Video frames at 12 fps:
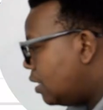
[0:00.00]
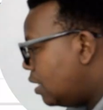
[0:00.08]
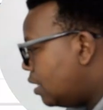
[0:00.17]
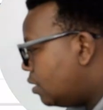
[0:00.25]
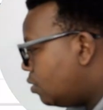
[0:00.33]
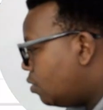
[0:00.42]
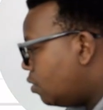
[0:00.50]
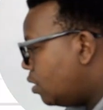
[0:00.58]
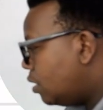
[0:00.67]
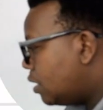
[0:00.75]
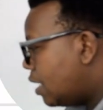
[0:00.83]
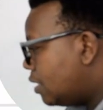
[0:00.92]
it's
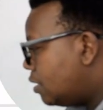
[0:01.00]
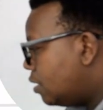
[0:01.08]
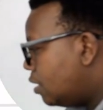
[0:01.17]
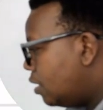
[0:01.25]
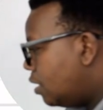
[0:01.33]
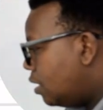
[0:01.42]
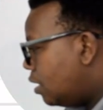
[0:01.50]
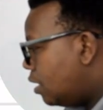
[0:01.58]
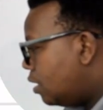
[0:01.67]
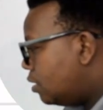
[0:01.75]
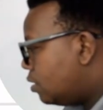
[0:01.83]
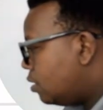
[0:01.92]
going that's
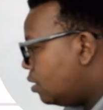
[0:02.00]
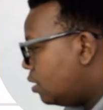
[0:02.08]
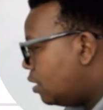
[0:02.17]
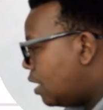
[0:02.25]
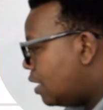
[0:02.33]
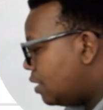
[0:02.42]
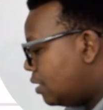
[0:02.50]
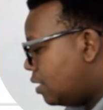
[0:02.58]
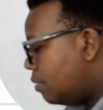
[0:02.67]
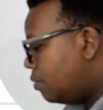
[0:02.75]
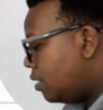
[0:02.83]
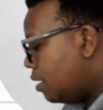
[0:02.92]
the
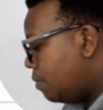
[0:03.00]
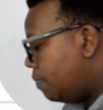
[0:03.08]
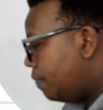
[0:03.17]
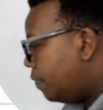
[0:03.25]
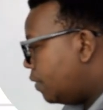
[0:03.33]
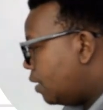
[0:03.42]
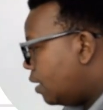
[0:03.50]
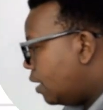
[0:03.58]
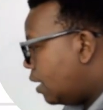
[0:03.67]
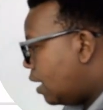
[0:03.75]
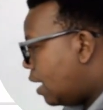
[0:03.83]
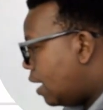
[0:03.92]
same
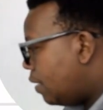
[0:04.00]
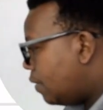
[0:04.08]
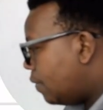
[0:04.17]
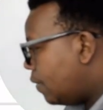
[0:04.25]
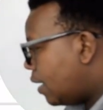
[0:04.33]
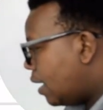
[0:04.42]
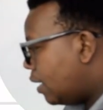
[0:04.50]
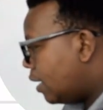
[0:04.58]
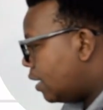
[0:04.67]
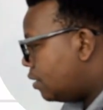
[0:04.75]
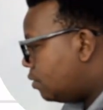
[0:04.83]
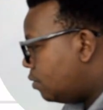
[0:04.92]
we can
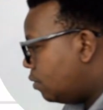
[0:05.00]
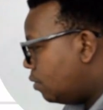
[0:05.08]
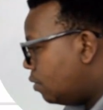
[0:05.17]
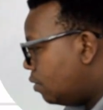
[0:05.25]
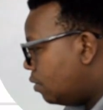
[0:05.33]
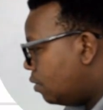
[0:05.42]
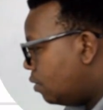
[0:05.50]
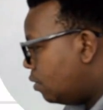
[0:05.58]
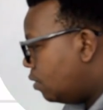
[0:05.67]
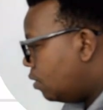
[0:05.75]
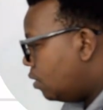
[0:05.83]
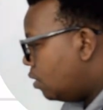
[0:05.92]
get to
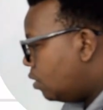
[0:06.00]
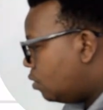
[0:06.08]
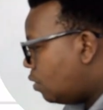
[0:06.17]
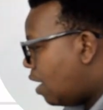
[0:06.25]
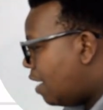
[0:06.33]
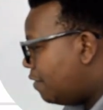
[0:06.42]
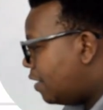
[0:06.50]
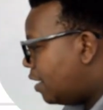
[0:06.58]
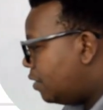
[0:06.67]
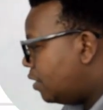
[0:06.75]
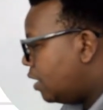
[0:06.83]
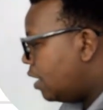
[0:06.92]
have
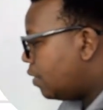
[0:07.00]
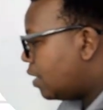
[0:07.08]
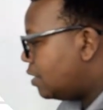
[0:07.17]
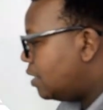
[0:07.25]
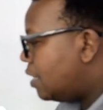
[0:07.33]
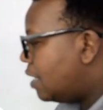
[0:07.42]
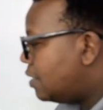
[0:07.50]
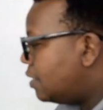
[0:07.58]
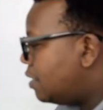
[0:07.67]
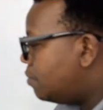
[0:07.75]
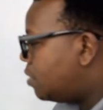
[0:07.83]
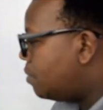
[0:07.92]
around here. You can see that's the
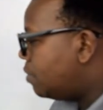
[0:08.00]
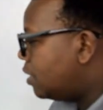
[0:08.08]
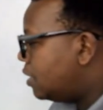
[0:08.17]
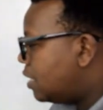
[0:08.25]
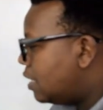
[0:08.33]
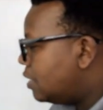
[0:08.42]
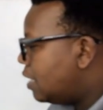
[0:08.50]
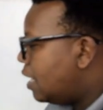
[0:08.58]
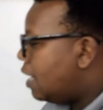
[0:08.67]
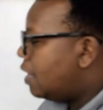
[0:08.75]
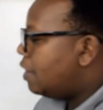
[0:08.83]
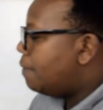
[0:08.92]
same distance
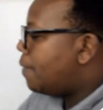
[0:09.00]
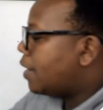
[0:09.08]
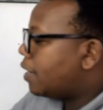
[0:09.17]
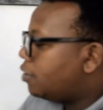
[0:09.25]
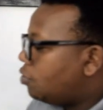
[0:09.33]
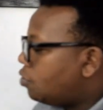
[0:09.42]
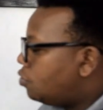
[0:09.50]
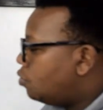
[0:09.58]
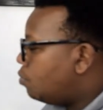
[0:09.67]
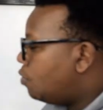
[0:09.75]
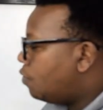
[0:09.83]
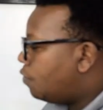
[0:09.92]
the market got to
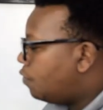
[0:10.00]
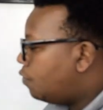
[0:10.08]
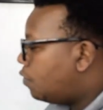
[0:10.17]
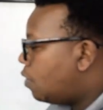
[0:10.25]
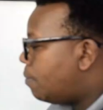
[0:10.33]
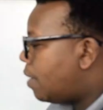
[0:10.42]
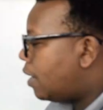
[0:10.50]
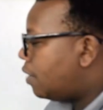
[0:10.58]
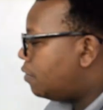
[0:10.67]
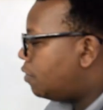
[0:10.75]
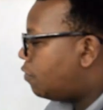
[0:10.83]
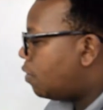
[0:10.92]
move
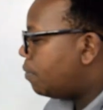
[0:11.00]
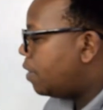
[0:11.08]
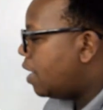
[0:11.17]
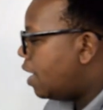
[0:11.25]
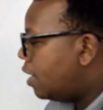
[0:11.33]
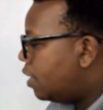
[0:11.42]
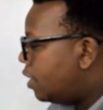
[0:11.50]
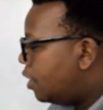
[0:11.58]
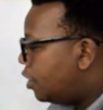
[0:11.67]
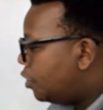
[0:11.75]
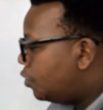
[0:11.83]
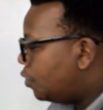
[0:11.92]
from here
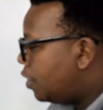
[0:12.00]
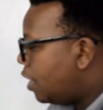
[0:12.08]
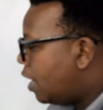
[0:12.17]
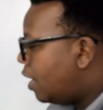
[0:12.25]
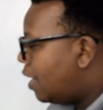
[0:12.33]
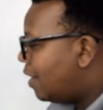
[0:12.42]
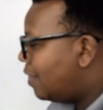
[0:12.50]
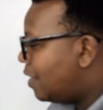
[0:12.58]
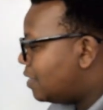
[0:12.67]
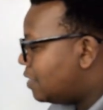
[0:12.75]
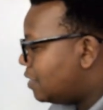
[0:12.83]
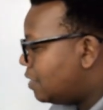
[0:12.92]
to here, and
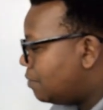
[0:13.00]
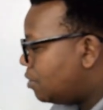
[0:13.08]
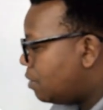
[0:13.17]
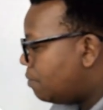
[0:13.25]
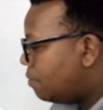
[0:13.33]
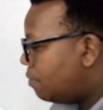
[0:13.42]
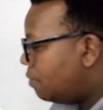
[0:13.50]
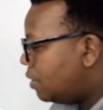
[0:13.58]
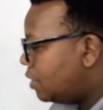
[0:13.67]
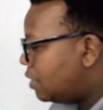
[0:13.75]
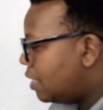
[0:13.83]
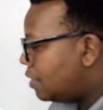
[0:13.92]
that's the same
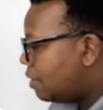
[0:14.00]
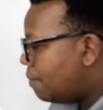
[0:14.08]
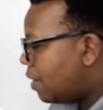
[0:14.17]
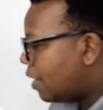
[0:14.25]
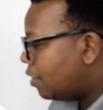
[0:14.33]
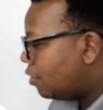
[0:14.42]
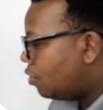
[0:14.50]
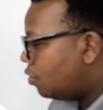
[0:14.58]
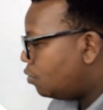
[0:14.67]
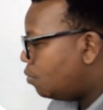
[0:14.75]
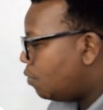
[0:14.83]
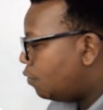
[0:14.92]
distance the market got
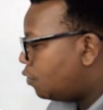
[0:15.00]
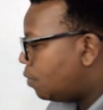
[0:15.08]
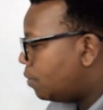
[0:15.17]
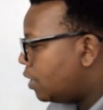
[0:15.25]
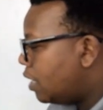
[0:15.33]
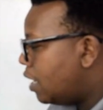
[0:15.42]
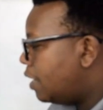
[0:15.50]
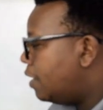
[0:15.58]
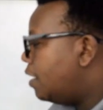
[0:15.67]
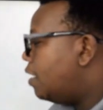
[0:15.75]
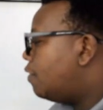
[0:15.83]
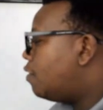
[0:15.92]
to move from here,
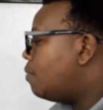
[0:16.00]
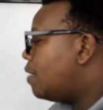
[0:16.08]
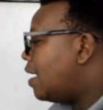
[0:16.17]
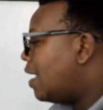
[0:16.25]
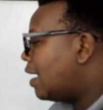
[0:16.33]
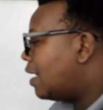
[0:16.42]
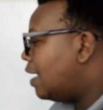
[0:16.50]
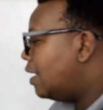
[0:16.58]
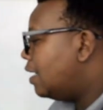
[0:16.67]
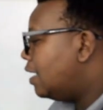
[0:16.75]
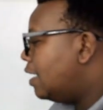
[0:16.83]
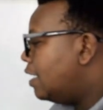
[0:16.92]
from the neckline
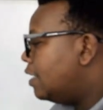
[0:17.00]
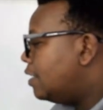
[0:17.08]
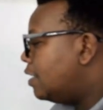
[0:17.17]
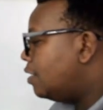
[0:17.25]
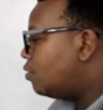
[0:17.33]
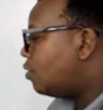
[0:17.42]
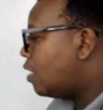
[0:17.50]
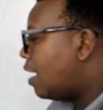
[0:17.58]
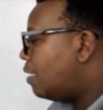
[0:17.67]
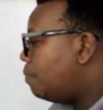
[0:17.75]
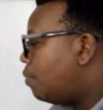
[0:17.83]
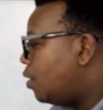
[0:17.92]
till to
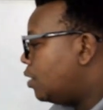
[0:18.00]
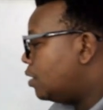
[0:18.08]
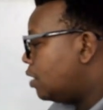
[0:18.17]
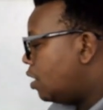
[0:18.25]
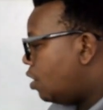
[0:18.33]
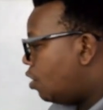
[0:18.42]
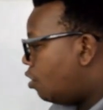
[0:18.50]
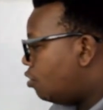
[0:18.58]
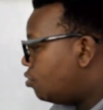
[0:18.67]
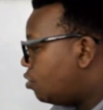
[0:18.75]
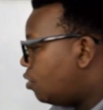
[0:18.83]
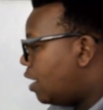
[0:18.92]
that point.
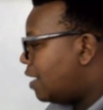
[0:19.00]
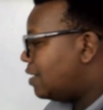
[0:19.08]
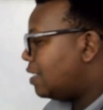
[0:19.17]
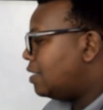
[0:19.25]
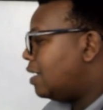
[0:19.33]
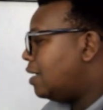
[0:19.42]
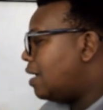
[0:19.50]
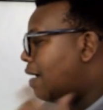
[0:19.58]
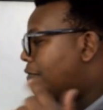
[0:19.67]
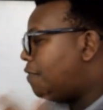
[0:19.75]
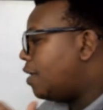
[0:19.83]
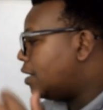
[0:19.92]
Also, as I said, a factor